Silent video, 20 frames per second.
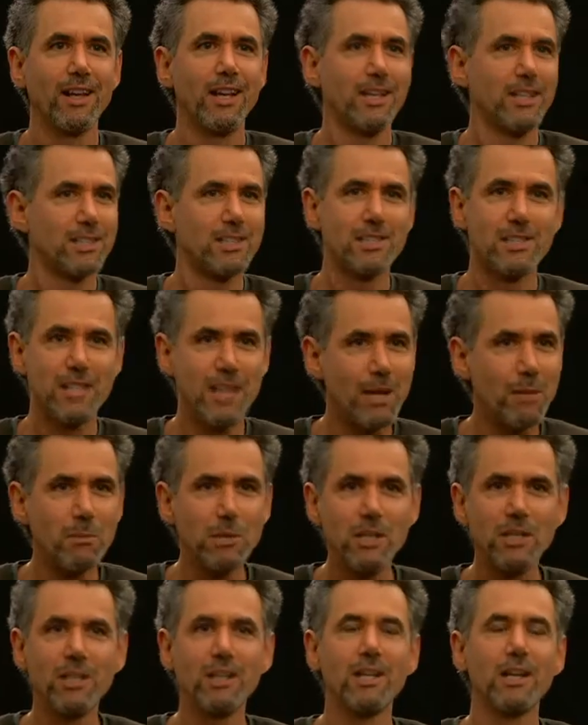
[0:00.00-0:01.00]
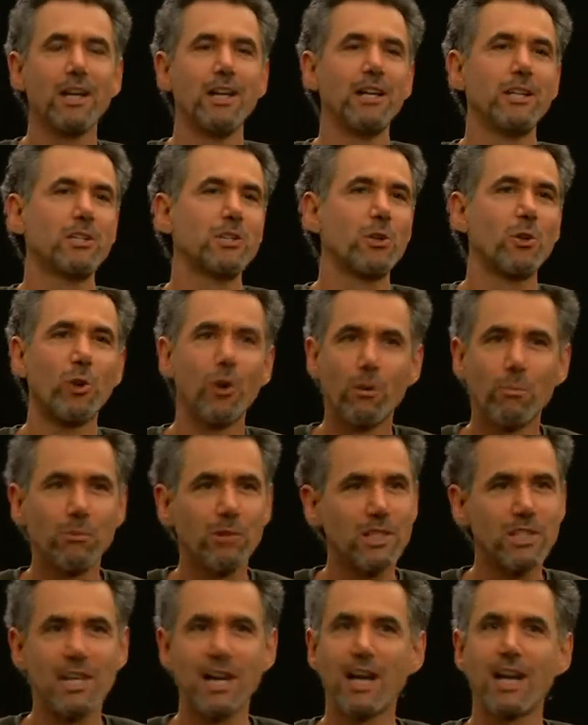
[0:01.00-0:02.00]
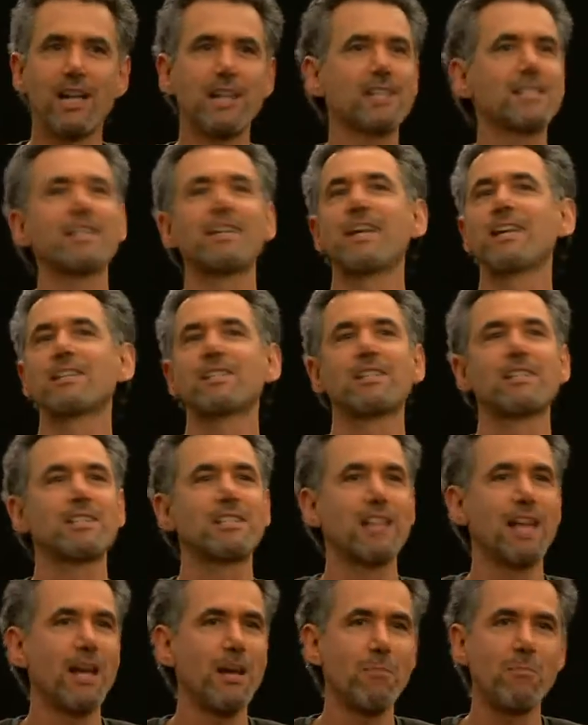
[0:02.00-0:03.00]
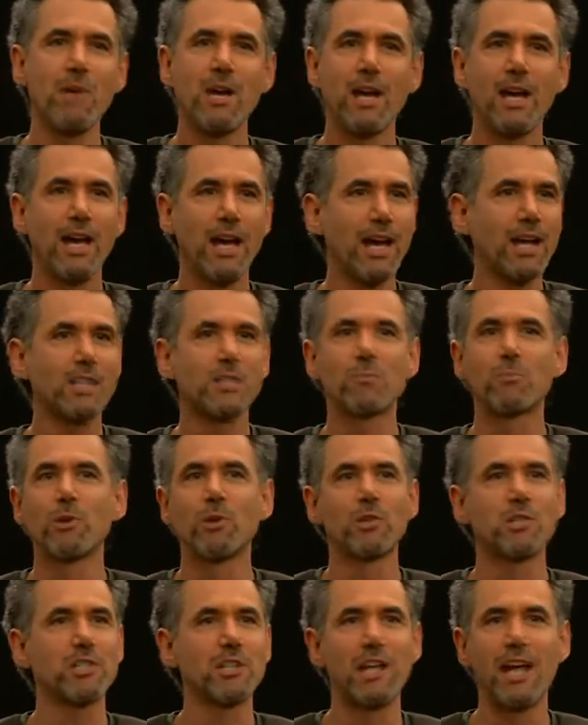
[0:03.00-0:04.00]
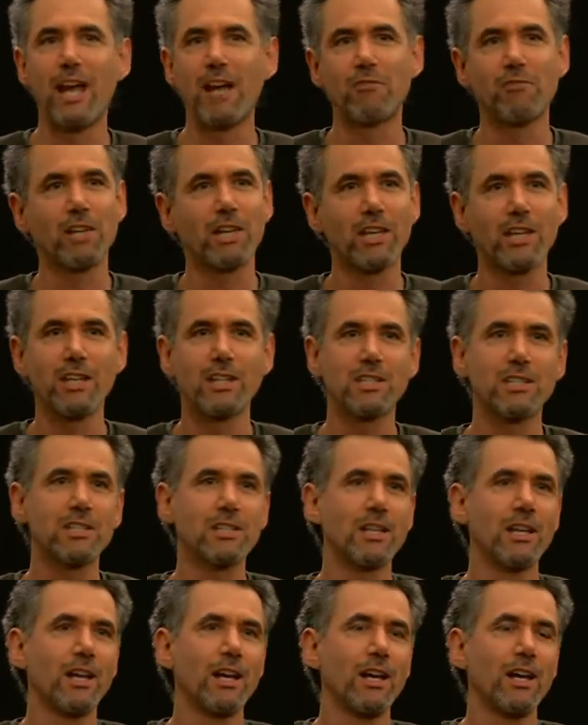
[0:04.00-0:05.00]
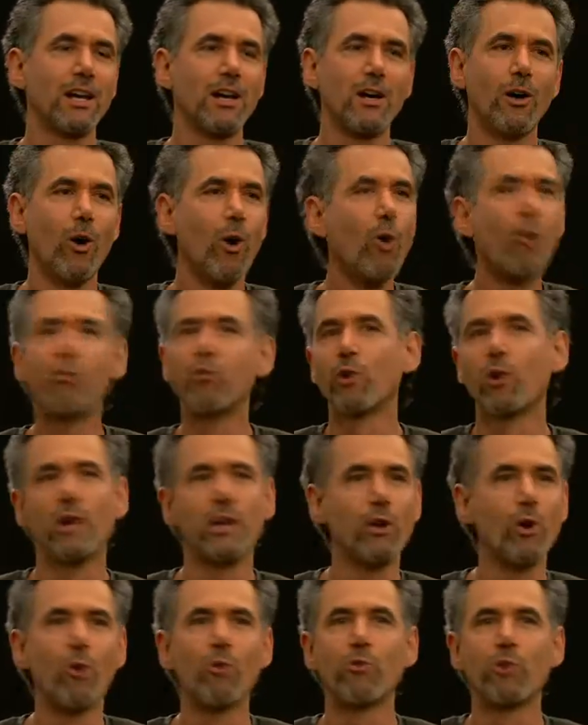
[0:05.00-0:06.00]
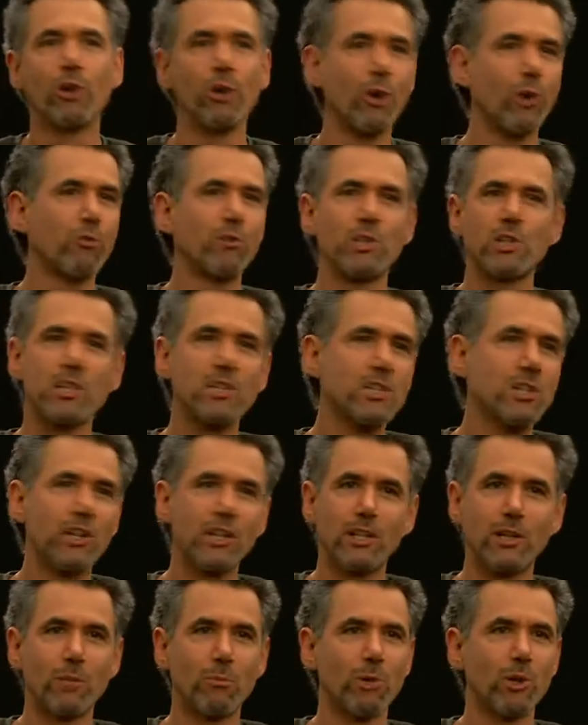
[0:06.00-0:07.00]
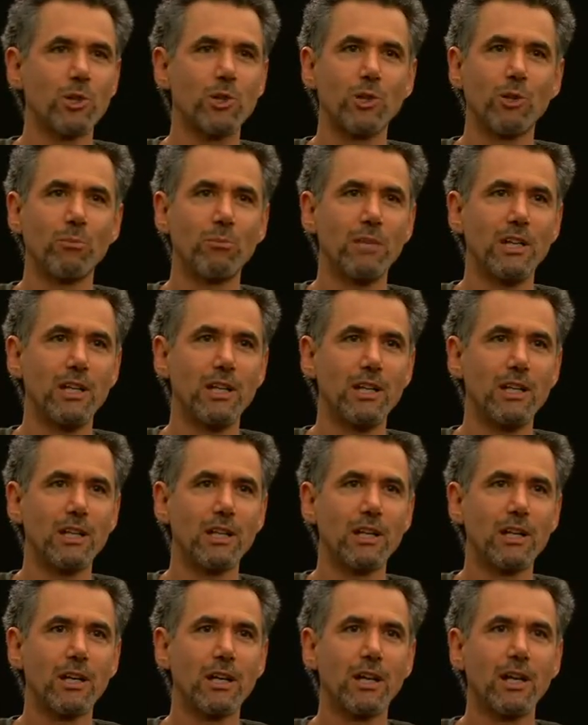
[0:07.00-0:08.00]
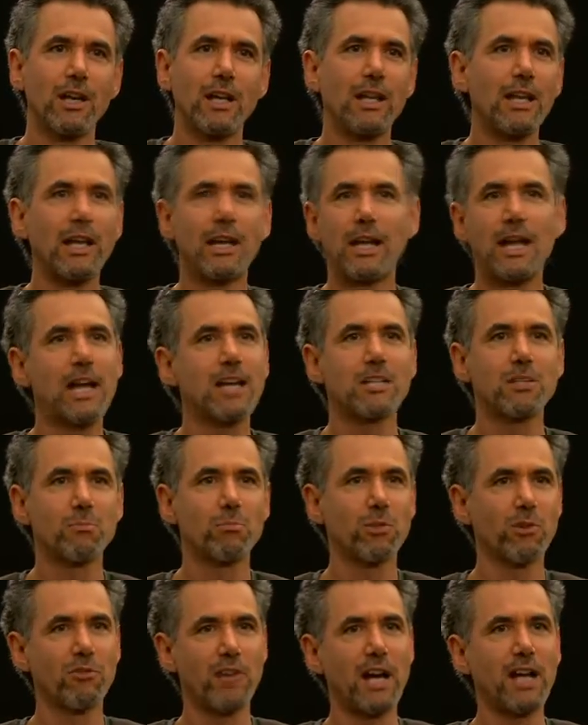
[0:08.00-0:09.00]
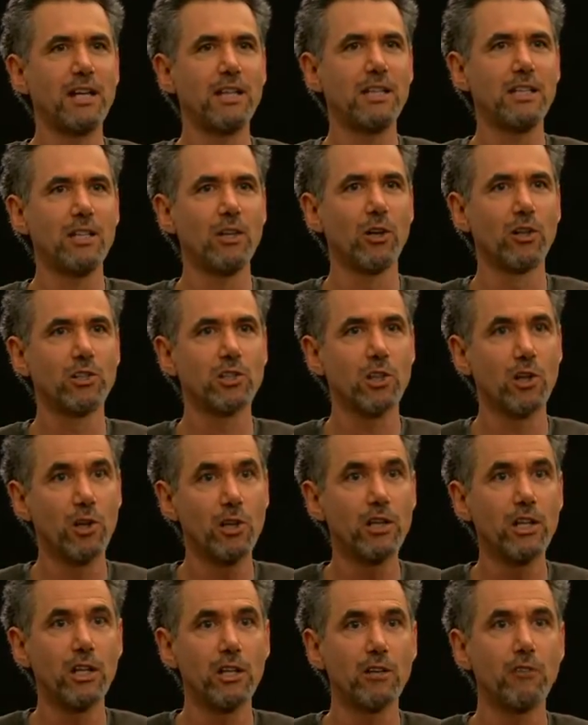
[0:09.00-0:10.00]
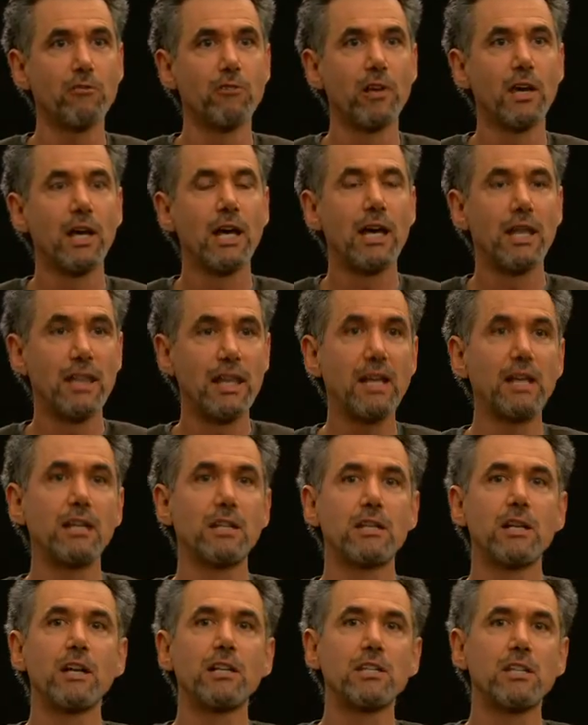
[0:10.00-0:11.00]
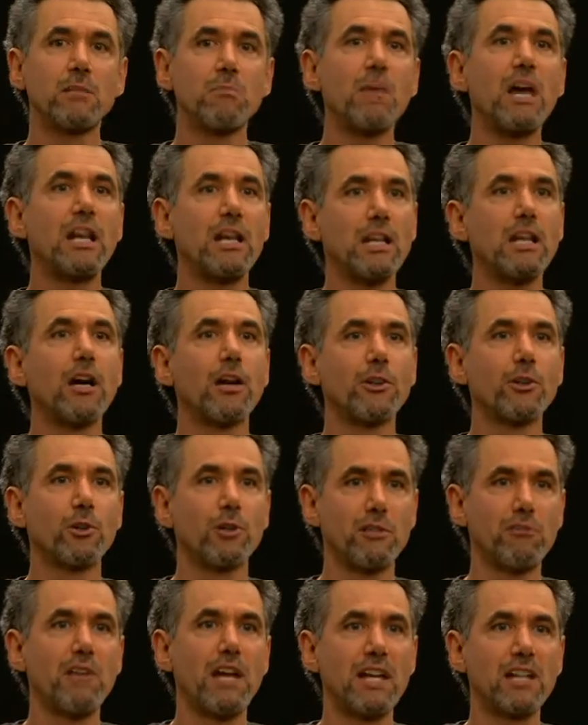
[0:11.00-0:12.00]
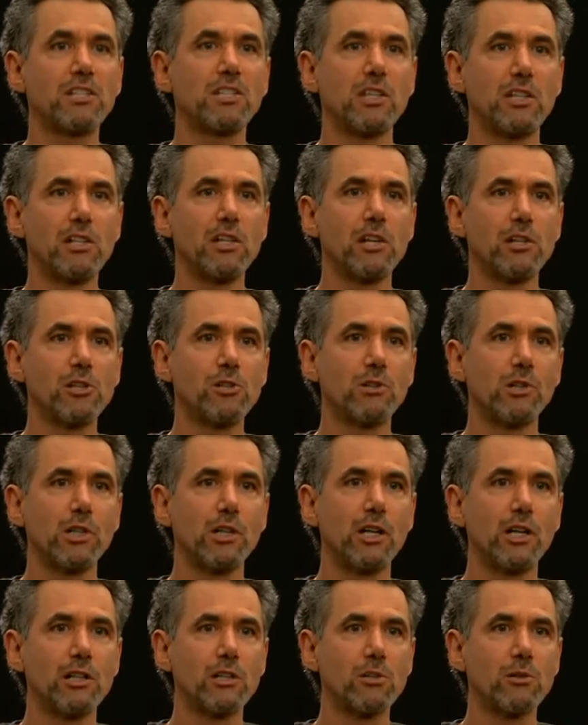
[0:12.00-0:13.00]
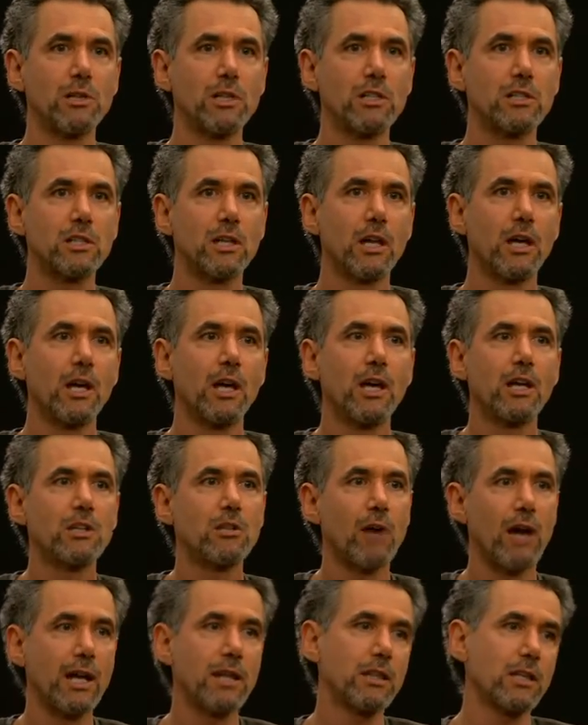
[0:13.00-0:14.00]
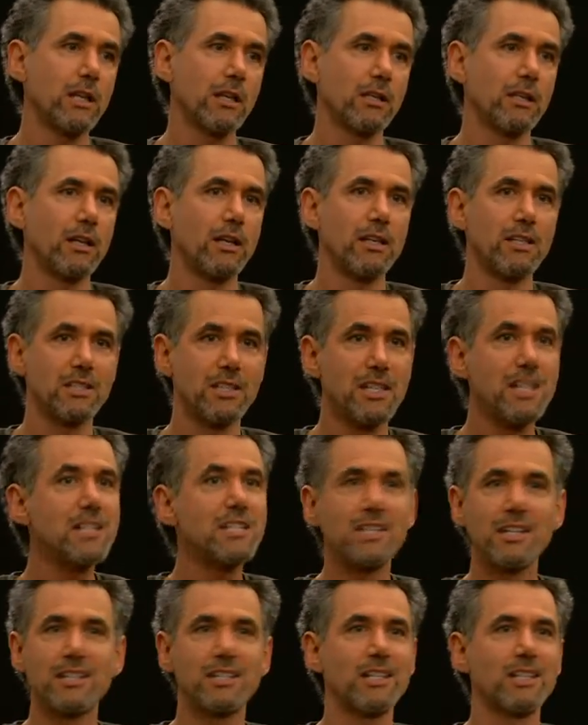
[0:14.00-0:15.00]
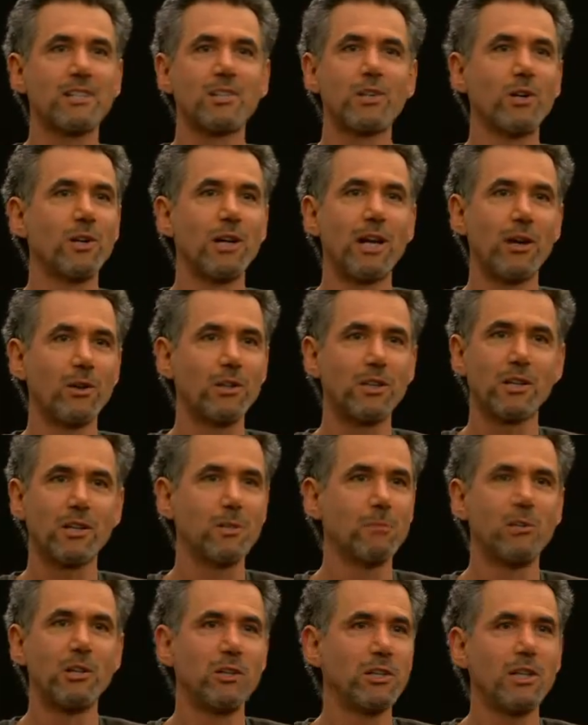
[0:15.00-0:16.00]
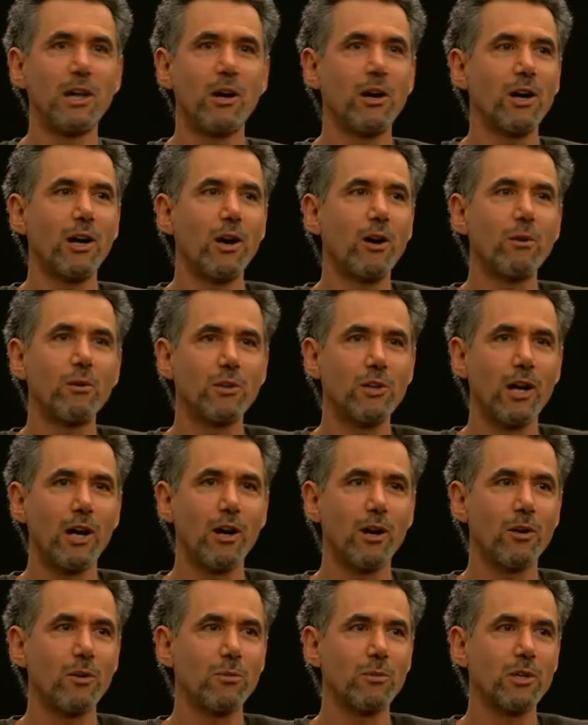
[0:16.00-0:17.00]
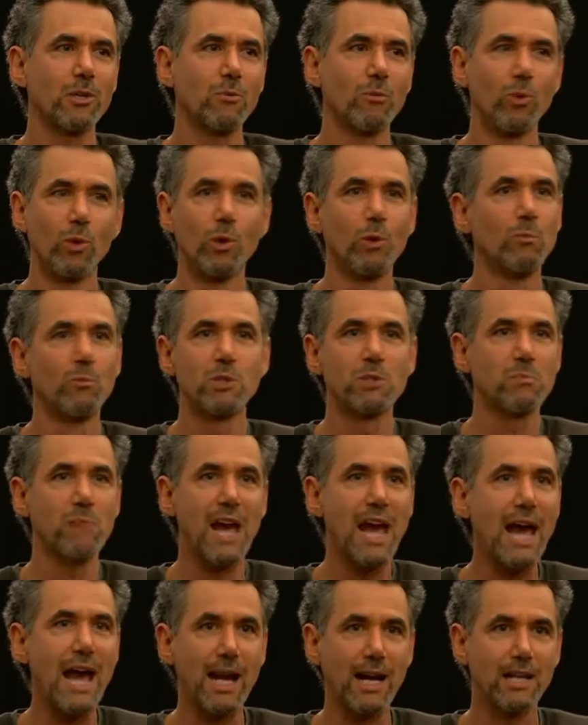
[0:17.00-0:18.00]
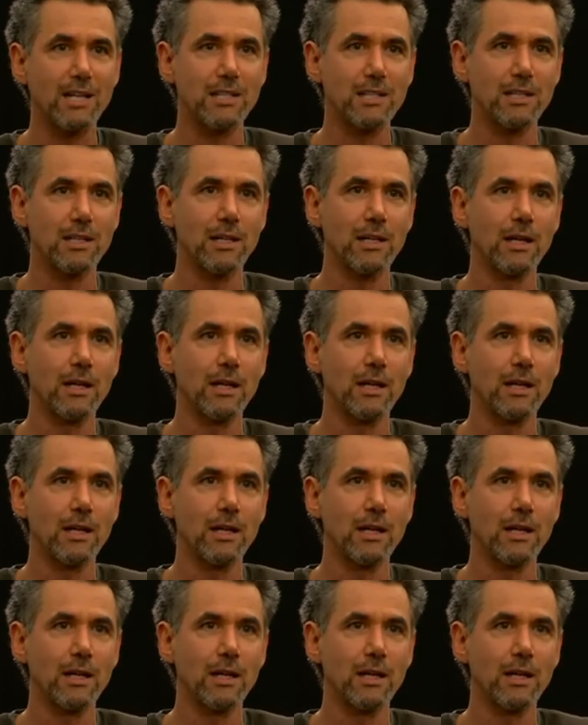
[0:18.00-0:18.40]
It's timid, it's corporatized, it has the same experts and advocates over and over and over, just like commercial media, that it hasn't provided the alternative that it does in many other advanced industrial countries. So I think that it's easy to turn out the community. Our room was packed.